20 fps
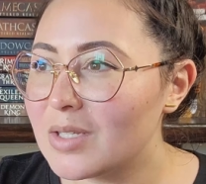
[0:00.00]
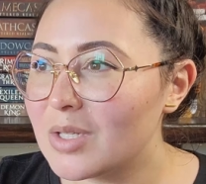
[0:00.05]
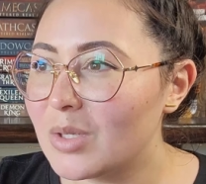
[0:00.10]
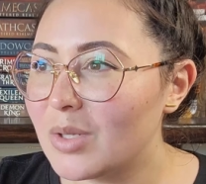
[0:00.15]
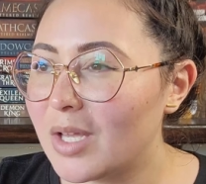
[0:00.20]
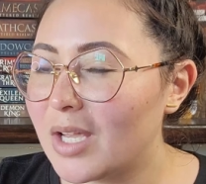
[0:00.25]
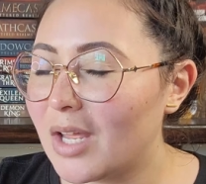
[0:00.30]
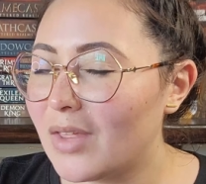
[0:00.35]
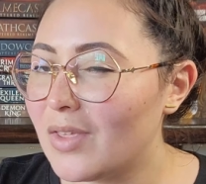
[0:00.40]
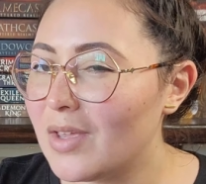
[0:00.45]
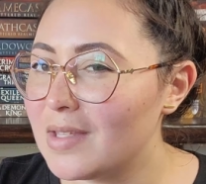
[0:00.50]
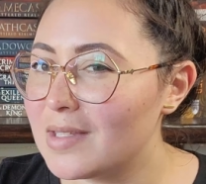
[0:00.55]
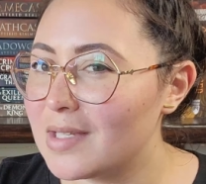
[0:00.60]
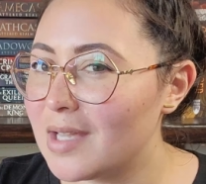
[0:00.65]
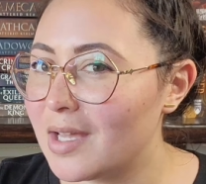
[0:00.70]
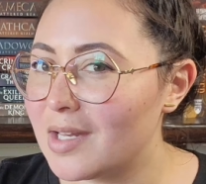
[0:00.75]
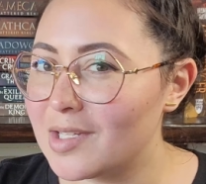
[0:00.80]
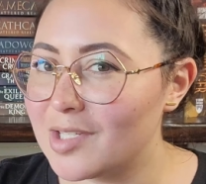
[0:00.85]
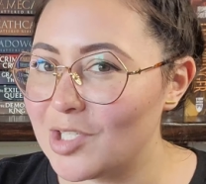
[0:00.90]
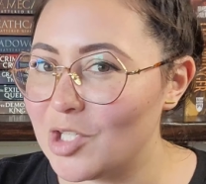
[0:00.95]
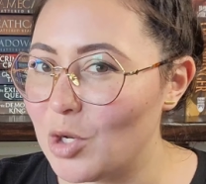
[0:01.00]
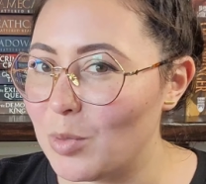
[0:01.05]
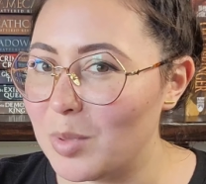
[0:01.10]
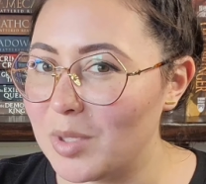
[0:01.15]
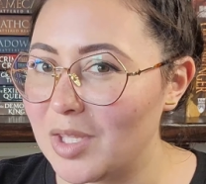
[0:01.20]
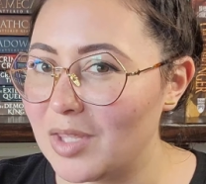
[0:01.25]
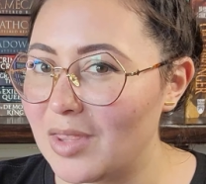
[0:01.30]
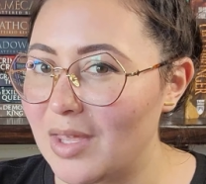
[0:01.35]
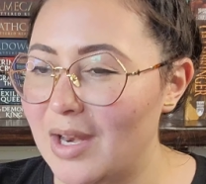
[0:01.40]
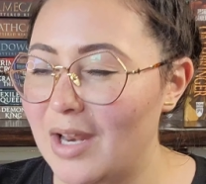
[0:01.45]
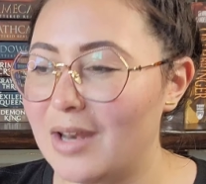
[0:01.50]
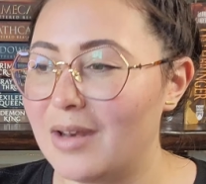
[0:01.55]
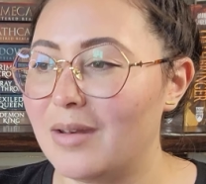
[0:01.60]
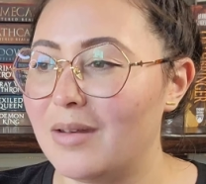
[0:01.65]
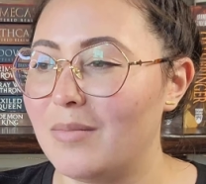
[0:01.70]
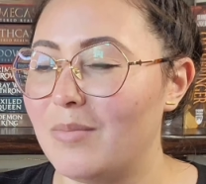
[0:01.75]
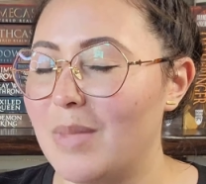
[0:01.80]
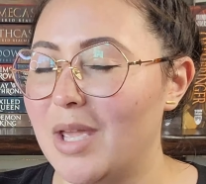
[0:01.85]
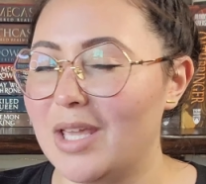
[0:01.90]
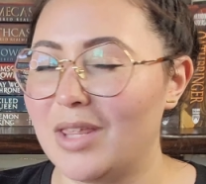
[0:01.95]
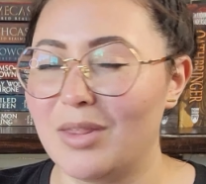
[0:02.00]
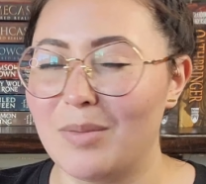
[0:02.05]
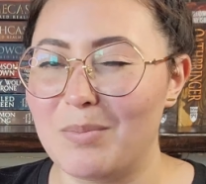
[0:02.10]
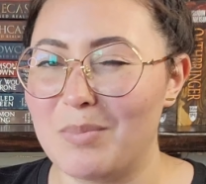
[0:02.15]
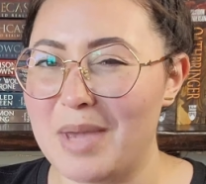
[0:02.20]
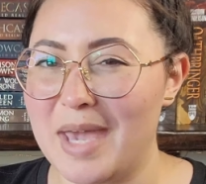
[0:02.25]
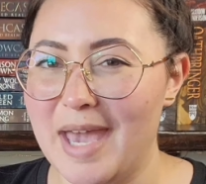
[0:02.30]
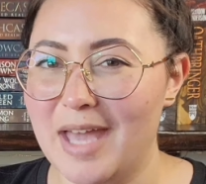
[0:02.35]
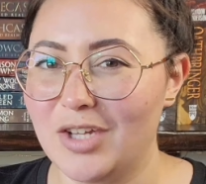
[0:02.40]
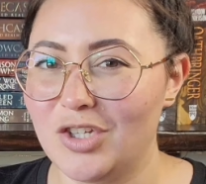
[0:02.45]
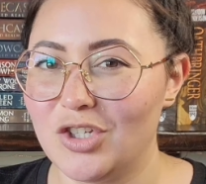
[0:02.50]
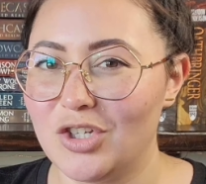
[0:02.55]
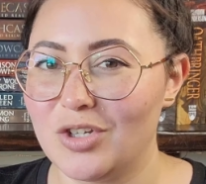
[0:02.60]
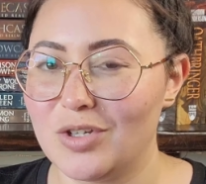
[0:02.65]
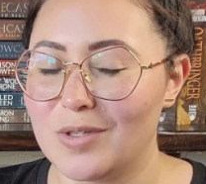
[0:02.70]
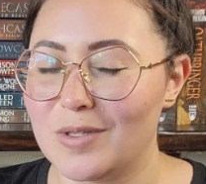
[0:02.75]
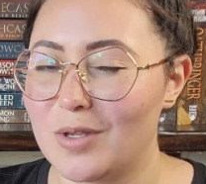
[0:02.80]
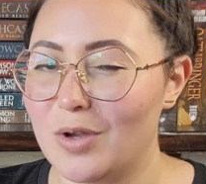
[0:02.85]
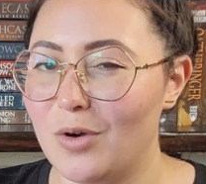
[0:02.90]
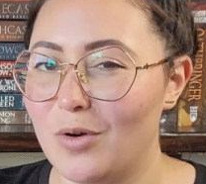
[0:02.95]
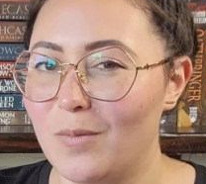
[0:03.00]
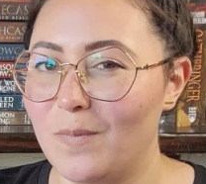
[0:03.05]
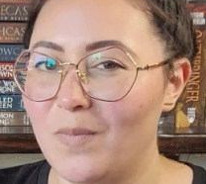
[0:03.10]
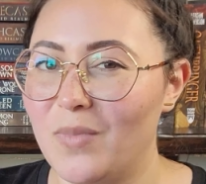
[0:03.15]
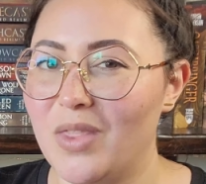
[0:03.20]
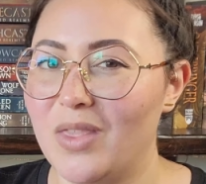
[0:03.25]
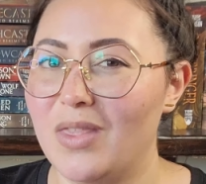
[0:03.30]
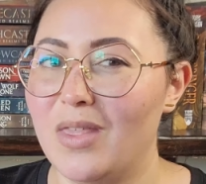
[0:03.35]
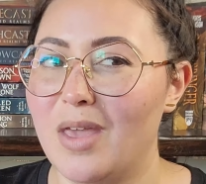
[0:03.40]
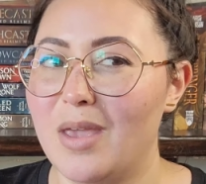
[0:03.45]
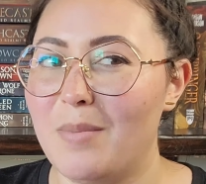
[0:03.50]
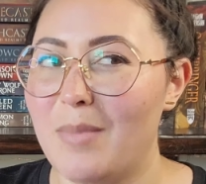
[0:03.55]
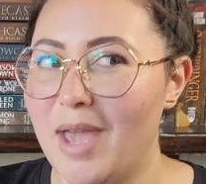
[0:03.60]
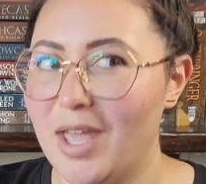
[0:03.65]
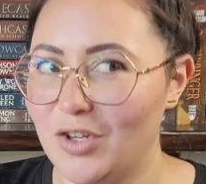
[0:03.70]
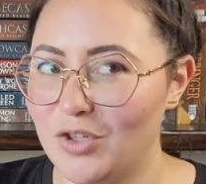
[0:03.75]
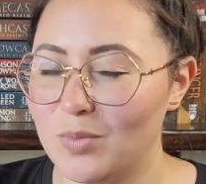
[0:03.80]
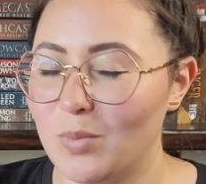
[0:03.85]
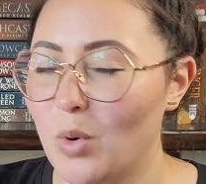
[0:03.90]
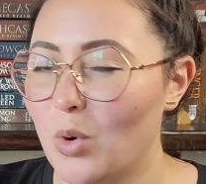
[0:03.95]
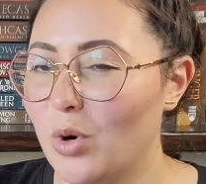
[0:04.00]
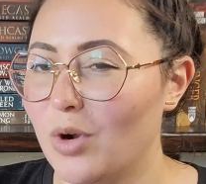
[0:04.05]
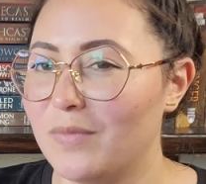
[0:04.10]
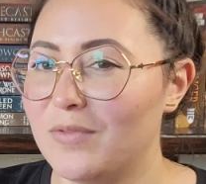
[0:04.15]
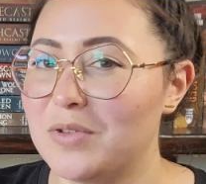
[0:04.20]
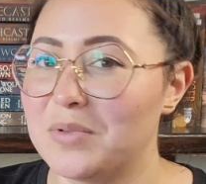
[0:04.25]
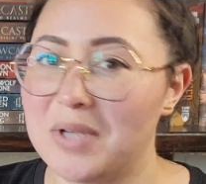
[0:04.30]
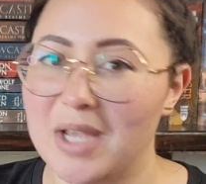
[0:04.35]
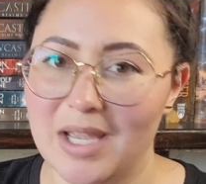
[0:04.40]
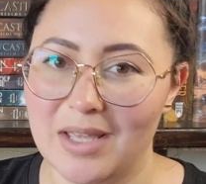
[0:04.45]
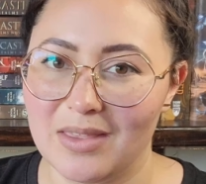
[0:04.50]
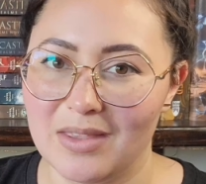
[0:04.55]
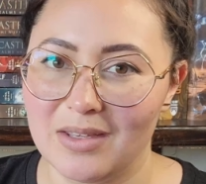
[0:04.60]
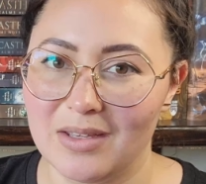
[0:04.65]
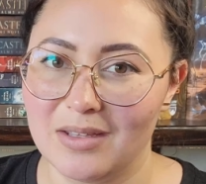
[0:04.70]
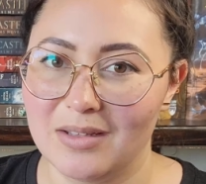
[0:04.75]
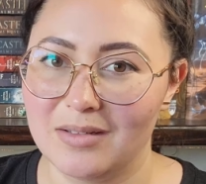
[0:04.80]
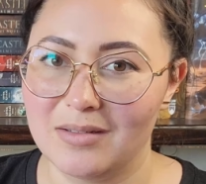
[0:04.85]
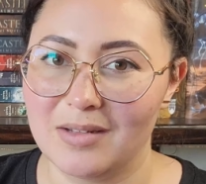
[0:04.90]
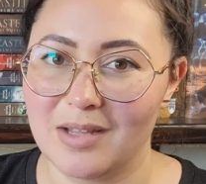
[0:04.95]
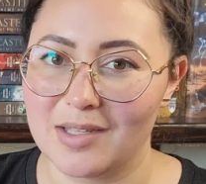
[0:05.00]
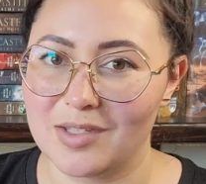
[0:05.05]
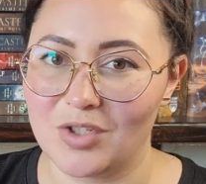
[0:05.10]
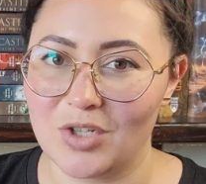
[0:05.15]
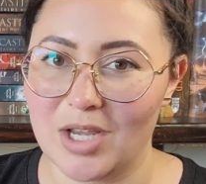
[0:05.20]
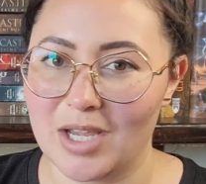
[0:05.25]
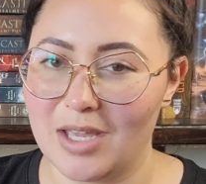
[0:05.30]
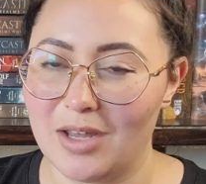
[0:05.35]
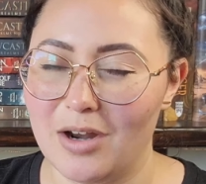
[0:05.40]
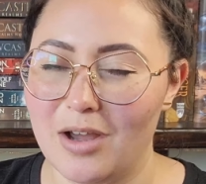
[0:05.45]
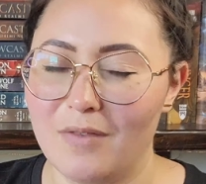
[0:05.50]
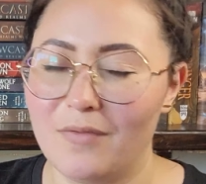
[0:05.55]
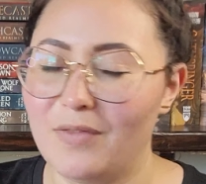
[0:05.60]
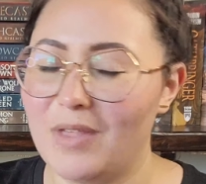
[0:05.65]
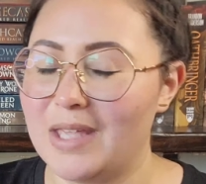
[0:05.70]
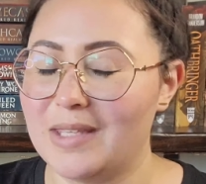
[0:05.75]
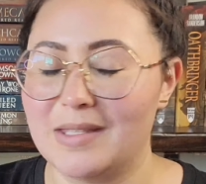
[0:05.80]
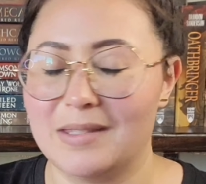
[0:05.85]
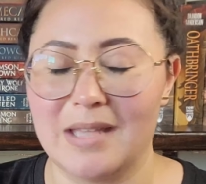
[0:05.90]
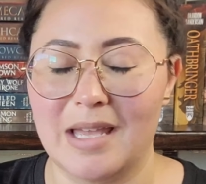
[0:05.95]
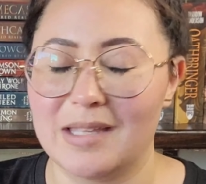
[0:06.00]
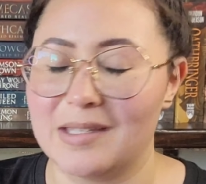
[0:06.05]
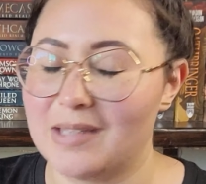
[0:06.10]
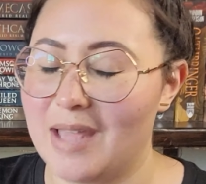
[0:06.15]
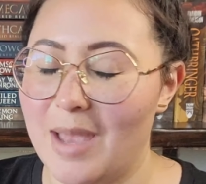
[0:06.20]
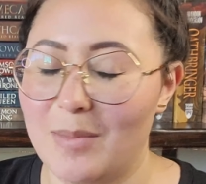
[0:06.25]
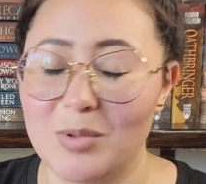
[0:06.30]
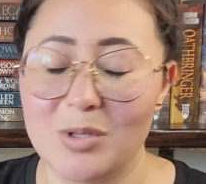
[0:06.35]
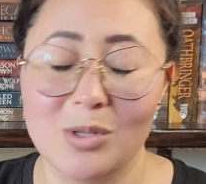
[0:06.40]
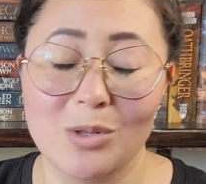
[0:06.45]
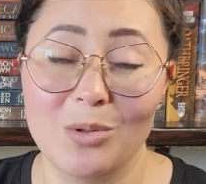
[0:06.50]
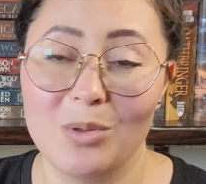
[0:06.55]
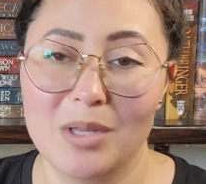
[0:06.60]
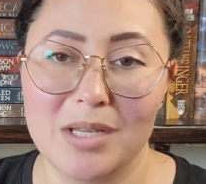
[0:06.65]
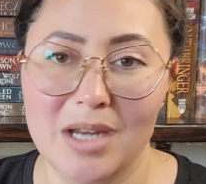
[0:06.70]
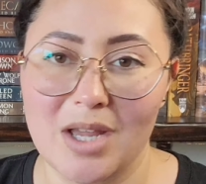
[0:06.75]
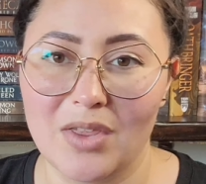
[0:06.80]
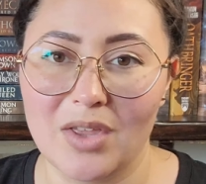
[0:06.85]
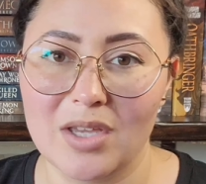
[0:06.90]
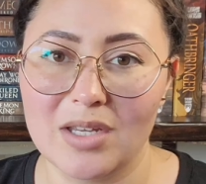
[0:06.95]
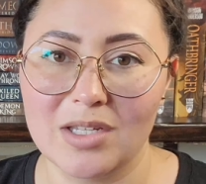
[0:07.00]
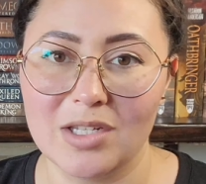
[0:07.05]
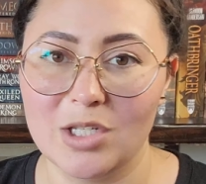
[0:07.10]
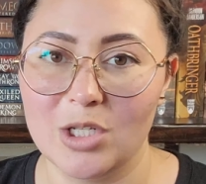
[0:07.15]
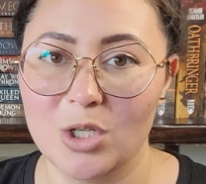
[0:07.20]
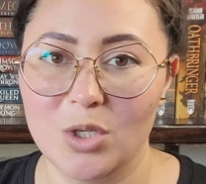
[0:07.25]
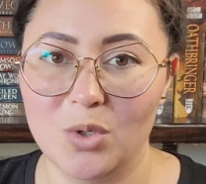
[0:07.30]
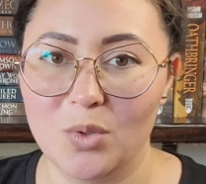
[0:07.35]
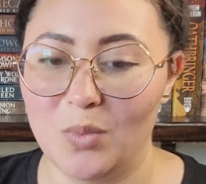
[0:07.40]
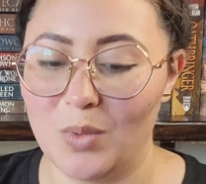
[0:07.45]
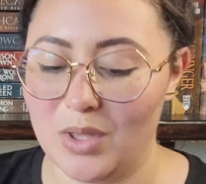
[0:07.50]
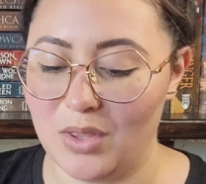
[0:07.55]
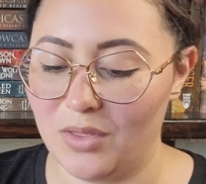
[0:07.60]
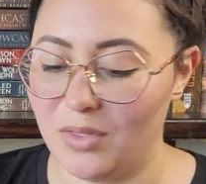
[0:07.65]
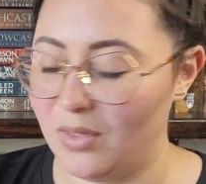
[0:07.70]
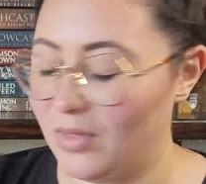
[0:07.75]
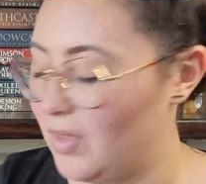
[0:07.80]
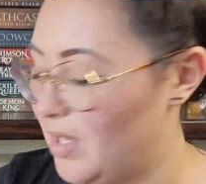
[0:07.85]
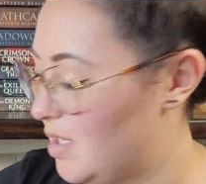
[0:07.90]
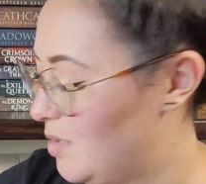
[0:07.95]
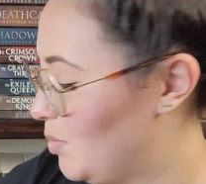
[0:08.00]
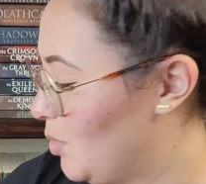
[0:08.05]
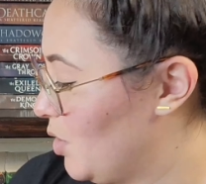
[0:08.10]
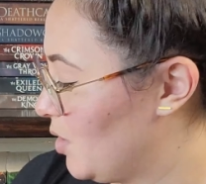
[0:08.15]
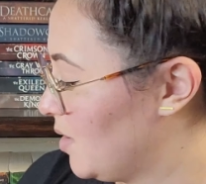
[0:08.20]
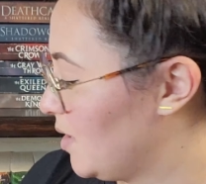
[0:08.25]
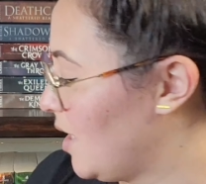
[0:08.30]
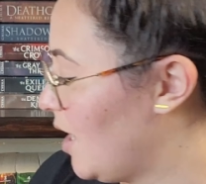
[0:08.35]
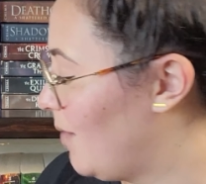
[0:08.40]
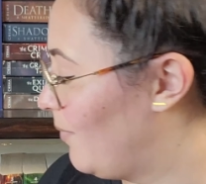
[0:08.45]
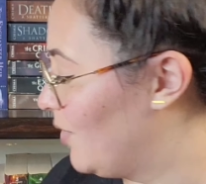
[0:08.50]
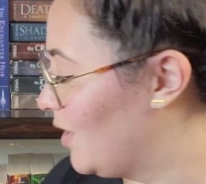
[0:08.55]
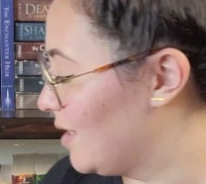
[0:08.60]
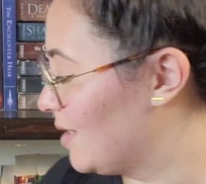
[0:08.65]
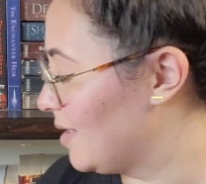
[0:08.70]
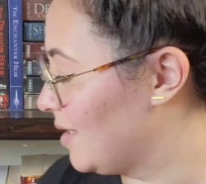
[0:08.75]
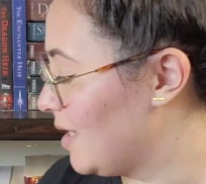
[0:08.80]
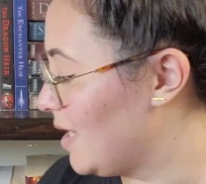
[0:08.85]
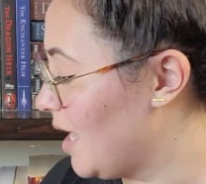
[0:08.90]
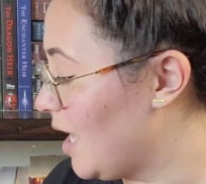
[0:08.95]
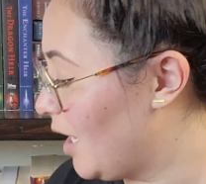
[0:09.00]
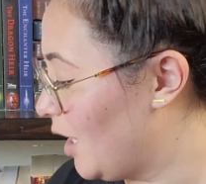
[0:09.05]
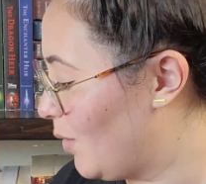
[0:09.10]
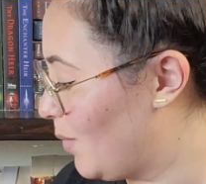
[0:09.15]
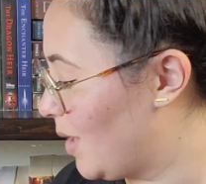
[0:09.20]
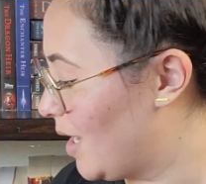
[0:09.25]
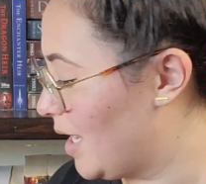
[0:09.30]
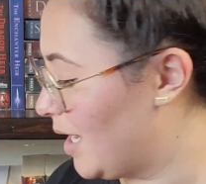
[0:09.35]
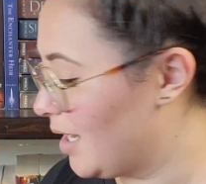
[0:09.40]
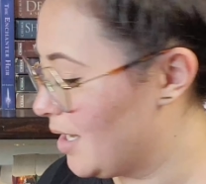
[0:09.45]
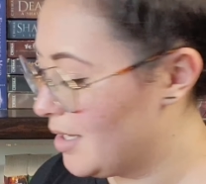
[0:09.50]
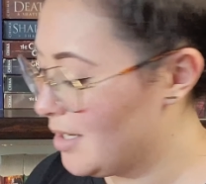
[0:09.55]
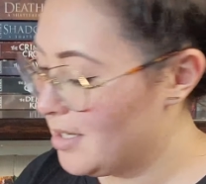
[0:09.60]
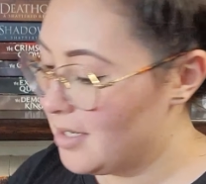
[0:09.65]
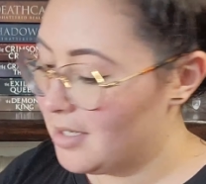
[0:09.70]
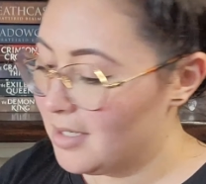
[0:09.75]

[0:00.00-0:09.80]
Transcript: So like I think it's kind of stupid that they didn't make them match. So they match more if you take the dust jacket off. That has absolutely nothing to do with these books, obviously. Anyway.